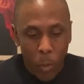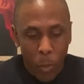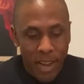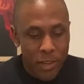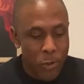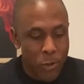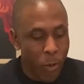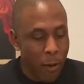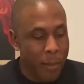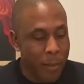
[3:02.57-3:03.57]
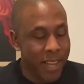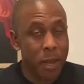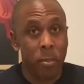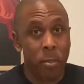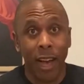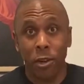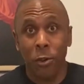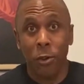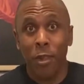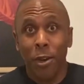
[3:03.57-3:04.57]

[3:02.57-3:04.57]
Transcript: when you are making pie dough,